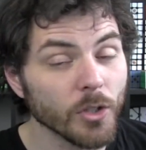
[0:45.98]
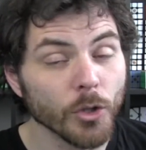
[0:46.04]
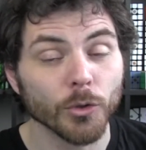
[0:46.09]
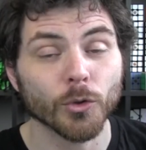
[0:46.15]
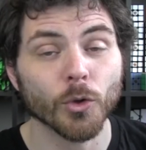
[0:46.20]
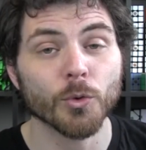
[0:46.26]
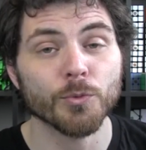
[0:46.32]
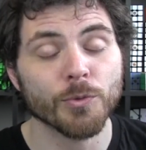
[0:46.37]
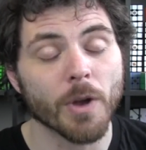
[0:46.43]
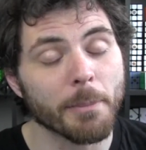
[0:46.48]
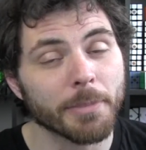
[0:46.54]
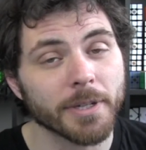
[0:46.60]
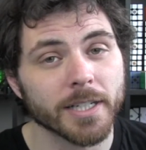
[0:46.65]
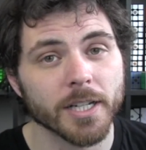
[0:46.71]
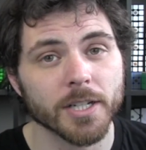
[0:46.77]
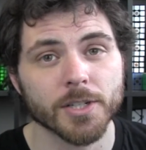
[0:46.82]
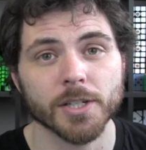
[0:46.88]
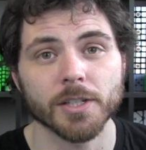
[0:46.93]
So
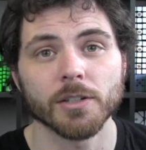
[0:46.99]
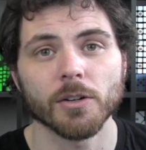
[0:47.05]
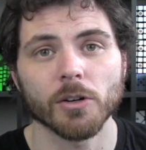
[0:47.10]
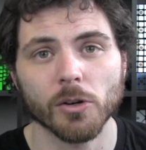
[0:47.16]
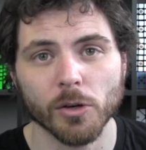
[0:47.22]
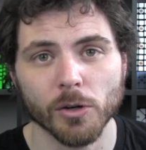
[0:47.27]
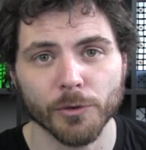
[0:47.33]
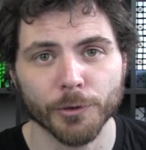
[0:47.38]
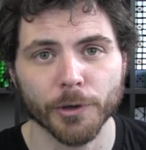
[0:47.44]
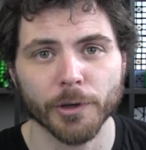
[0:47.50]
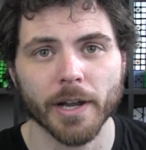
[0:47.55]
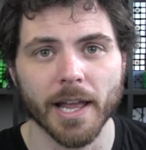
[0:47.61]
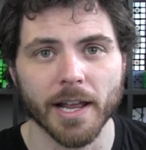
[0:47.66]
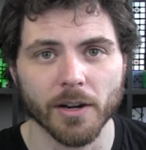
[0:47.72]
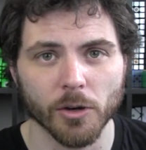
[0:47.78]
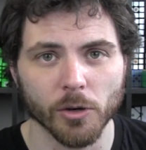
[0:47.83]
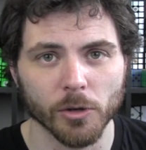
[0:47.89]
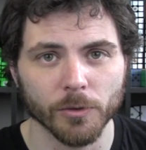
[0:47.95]
repetition over
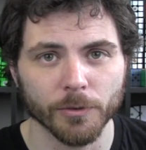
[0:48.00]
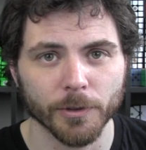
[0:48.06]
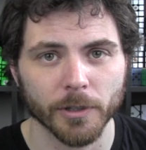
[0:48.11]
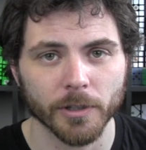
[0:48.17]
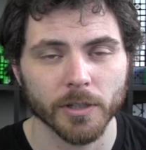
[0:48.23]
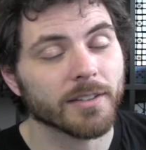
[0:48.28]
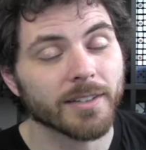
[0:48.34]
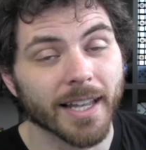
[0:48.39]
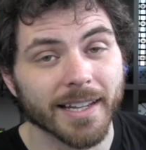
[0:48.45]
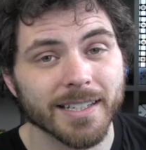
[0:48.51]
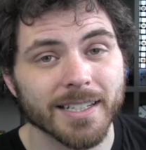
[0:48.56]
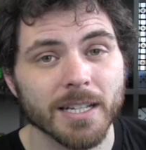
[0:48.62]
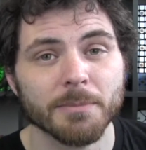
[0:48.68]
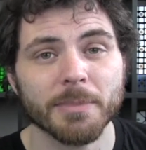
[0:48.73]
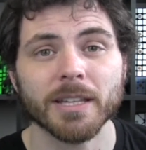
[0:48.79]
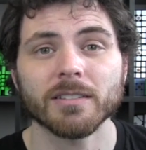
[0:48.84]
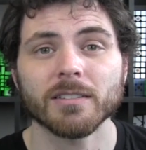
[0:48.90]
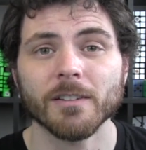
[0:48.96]
and over. A second
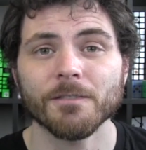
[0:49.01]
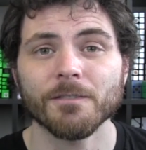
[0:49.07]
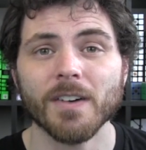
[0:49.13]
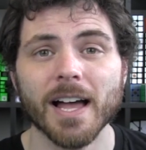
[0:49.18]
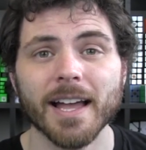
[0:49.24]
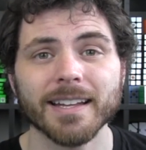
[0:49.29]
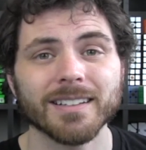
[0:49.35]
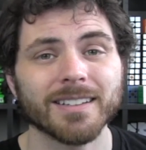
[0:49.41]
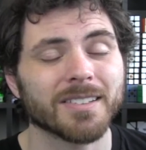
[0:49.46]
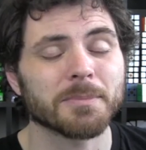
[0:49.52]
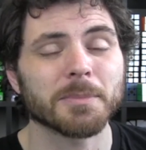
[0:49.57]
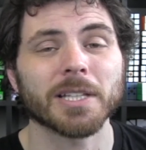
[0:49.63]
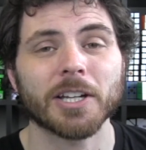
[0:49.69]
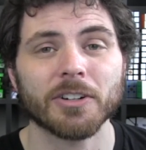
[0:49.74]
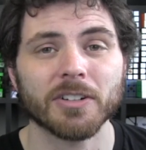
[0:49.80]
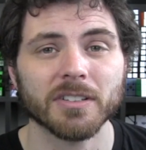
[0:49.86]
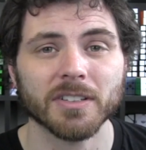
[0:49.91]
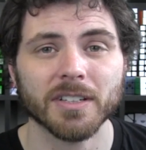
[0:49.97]
tip is to find
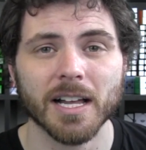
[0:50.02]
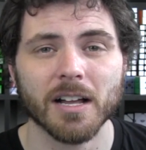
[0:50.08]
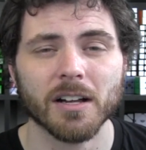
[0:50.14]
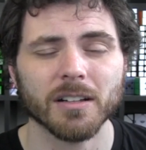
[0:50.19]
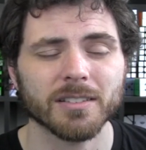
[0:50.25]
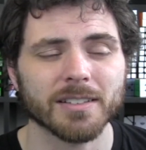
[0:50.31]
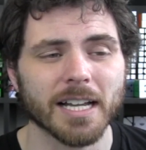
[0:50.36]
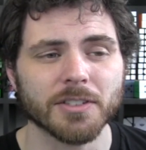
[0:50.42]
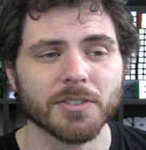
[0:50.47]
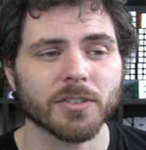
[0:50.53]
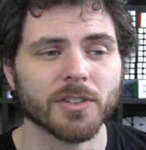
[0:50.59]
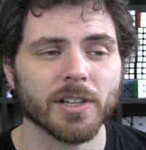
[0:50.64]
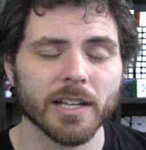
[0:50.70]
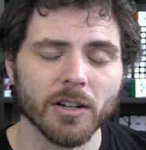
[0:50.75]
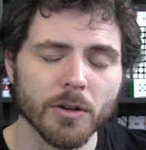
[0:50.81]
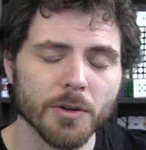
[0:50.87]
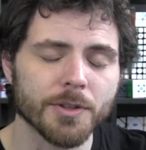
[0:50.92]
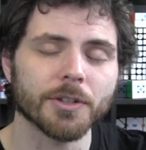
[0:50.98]
similarities in Algs, not just
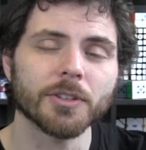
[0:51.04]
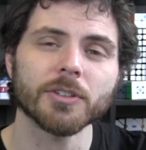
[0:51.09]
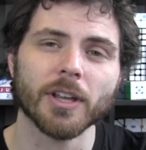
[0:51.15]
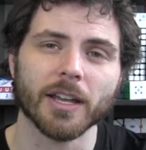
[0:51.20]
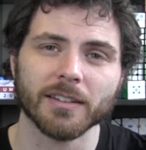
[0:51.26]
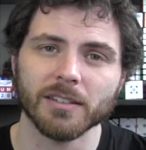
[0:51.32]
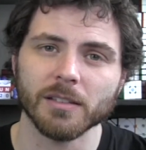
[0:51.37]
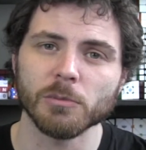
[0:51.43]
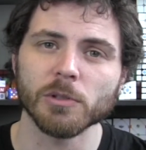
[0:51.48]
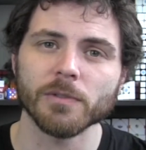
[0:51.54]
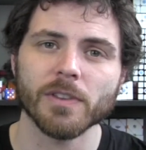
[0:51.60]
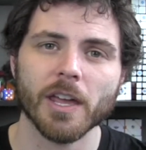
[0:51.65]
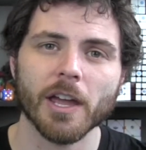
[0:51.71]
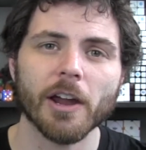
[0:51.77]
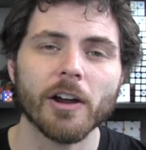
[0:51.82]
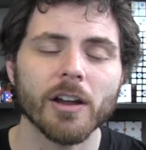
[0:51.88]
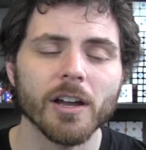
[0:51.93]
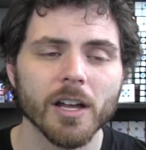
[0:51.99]
like, oh, there's sexy move
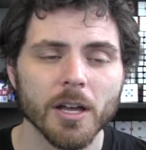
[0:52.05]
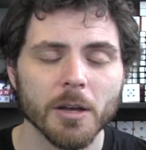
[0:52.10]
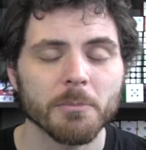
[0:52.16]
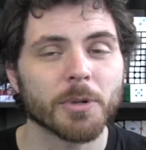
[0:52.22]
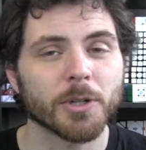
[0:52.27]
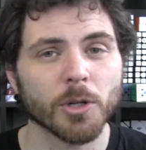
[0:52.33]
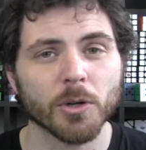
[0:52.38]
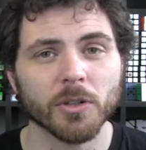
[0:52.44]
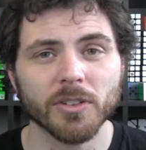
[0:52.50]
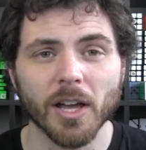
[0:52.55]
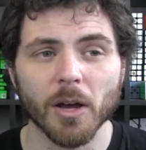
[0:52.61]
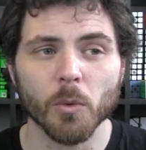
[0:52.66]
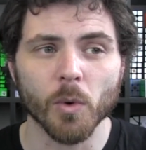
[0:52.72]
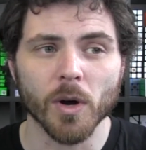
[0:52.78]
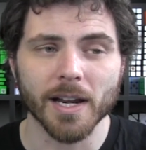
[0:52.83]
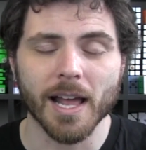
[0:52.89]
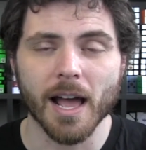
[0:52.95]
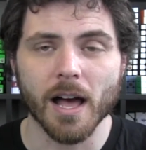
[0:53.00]
there, but notice how
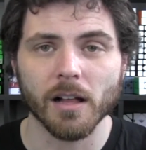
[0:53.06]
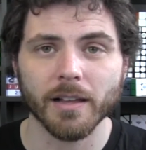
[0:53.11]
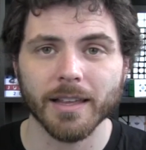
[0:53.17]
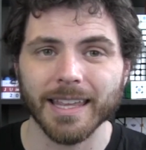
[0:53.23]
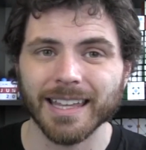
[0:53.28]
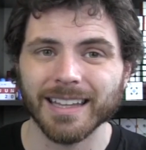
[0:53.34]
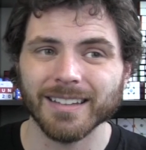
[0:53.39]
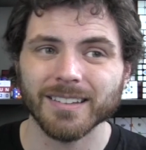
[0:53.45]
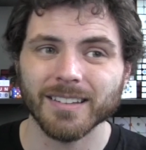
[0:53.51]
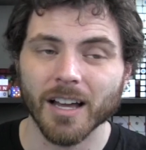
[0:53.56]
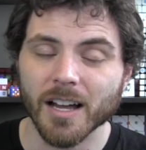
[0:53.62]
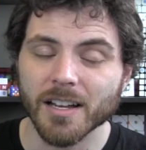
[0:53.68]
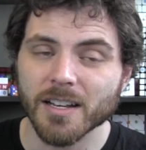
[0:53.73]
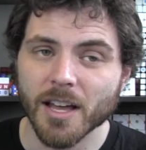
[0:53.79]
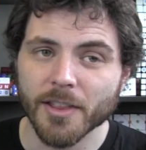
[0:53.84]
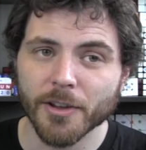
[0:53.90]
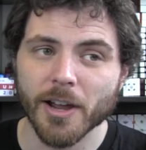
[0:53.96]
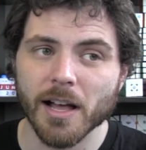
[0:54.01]
one Alg is
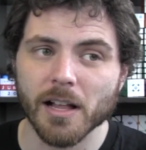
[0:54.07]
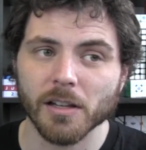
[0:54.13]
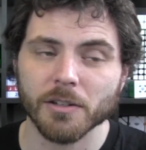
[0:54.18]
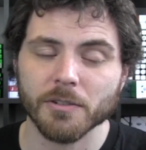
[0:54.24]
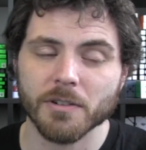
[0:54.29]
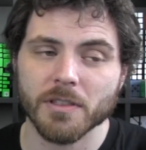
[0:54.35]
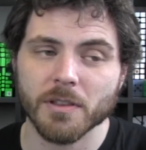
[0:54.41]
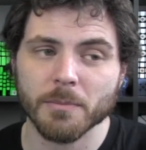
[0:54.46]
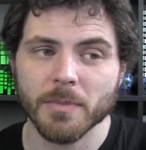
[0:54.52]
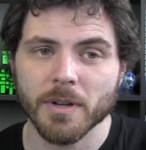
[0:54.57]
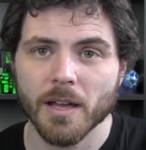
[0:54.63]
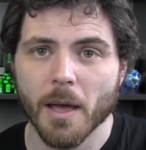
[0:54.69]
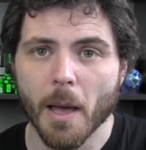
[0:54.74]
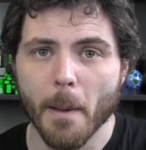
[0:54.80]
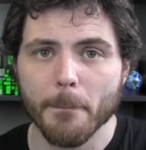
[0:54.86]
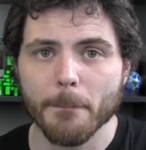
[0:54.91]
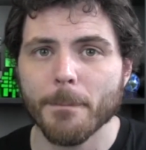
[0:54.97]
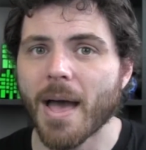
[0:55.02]
another algorithm
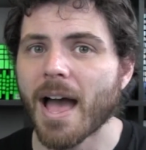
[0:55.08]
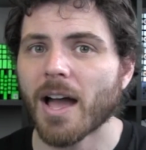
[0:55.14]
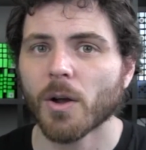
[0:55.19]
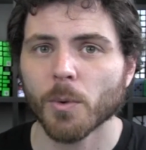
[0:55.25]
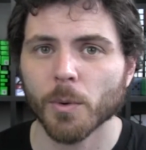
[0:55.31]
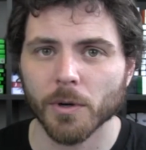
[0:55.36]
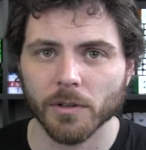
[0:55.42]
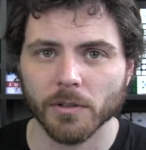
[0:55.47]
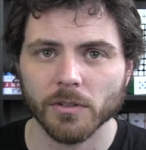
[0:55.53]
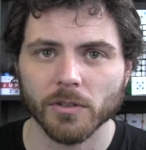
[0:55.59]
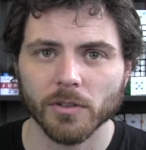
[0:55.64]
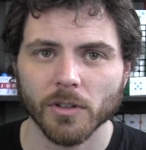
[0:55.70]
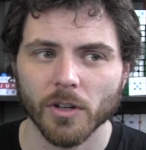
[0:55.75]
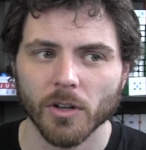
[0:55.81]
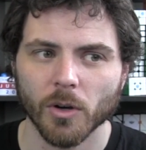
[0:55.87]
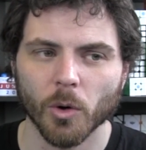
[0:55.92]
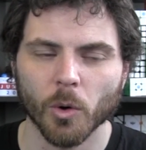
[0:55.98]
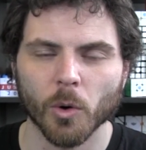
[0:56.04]
backwards
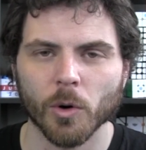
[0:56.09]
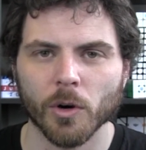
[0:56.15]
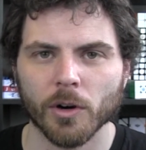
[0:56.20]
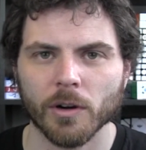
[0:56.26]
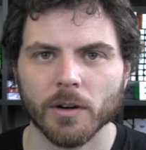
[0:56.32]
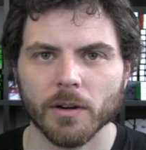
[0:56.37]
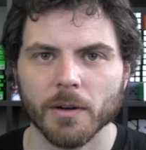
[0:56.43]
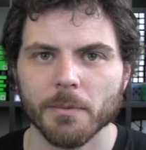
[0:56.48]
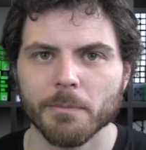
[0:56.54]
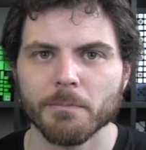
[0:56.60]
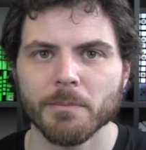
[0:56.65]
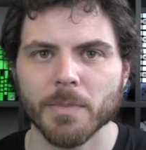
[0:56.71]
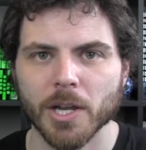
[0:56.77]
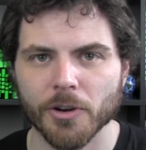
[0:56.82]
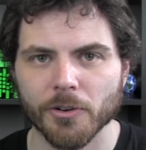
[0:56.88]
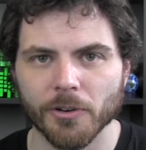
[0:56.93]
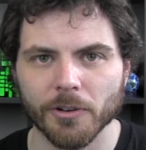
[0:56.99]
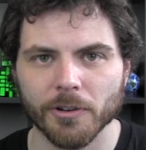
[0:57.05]
or
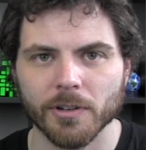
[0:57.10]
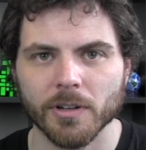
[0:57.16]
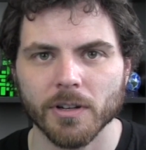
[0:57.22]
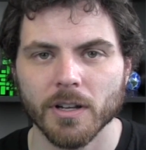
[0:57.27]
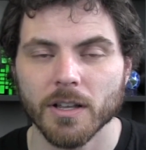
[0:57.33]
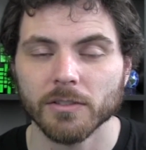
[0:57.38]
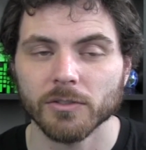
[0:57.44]
mirrored.